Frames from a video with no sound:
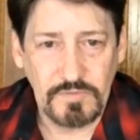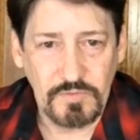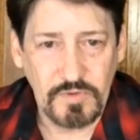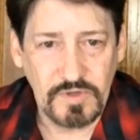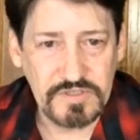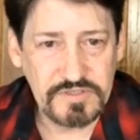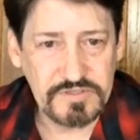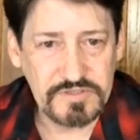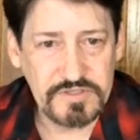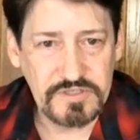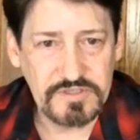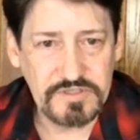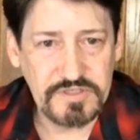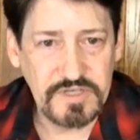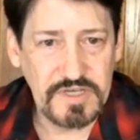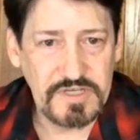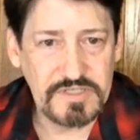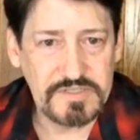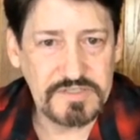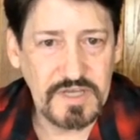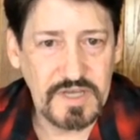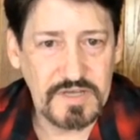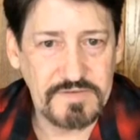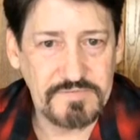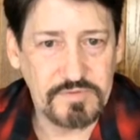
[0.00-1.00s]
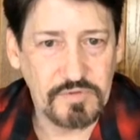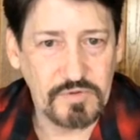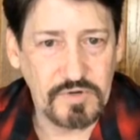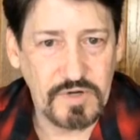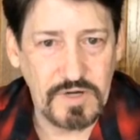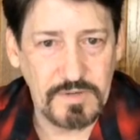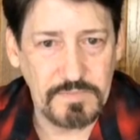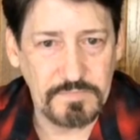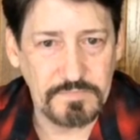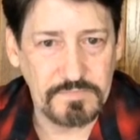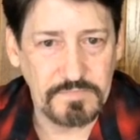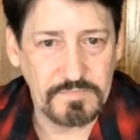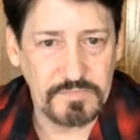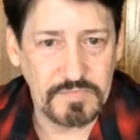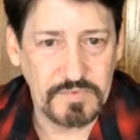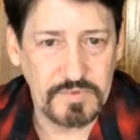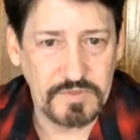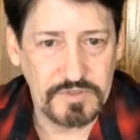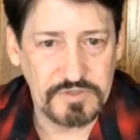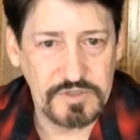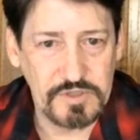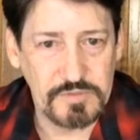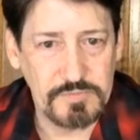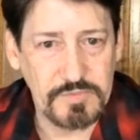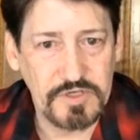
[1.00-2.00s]
What does the J stand for? I'm
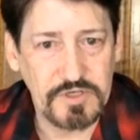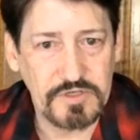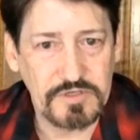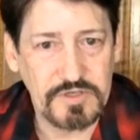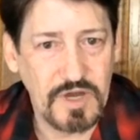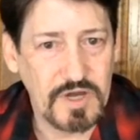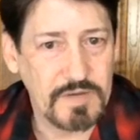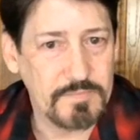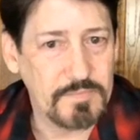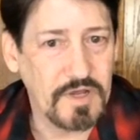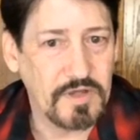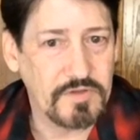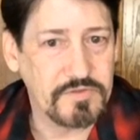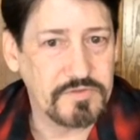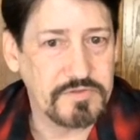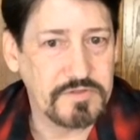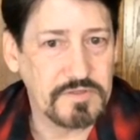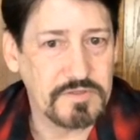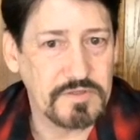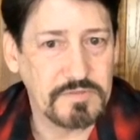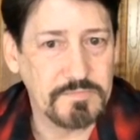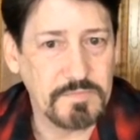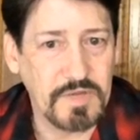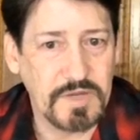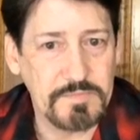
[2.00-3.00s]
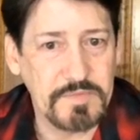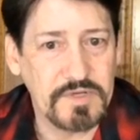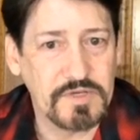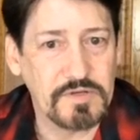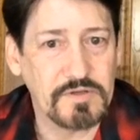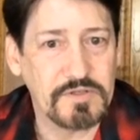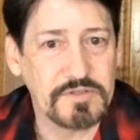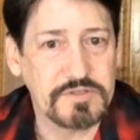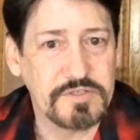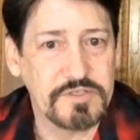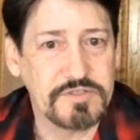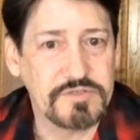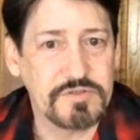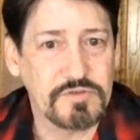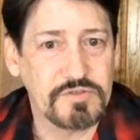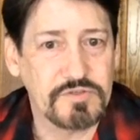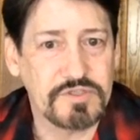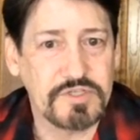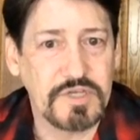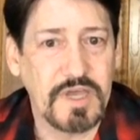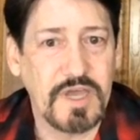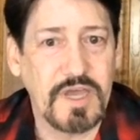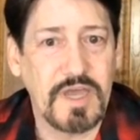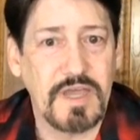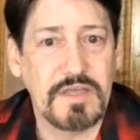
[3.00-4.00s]
assuming you're talking about my middle initial
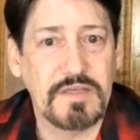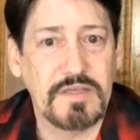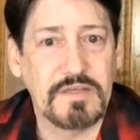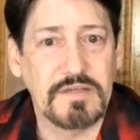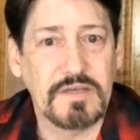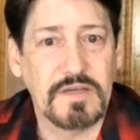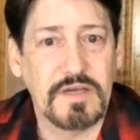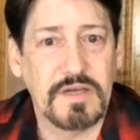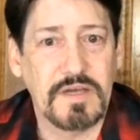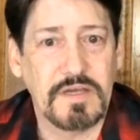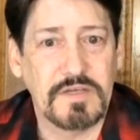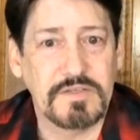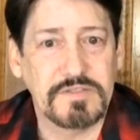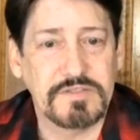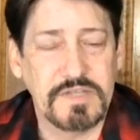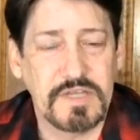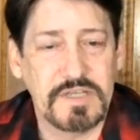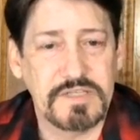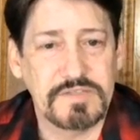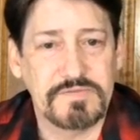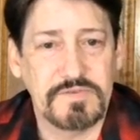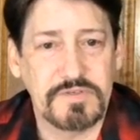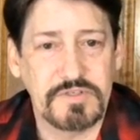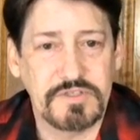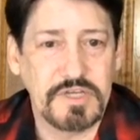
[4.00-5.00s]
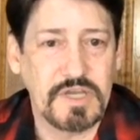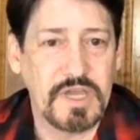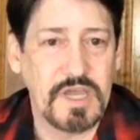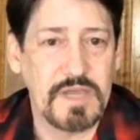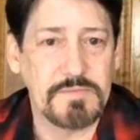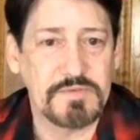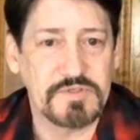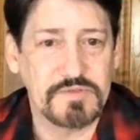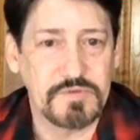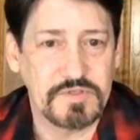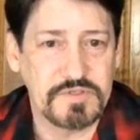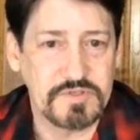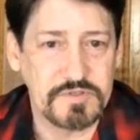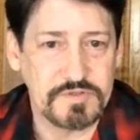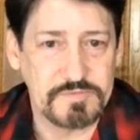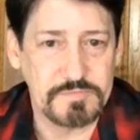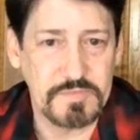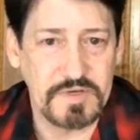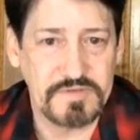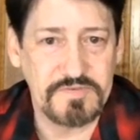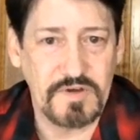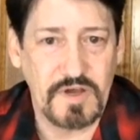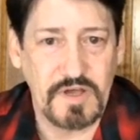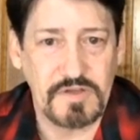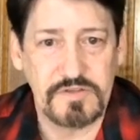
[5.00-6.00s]
J. Stands for James, which was
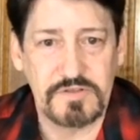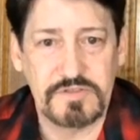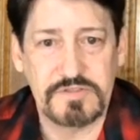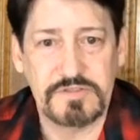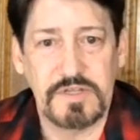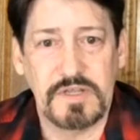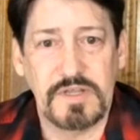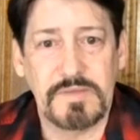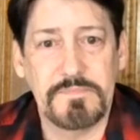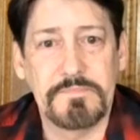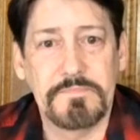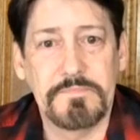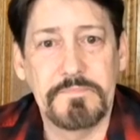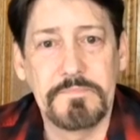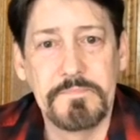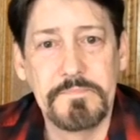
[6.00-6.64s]
my father's name.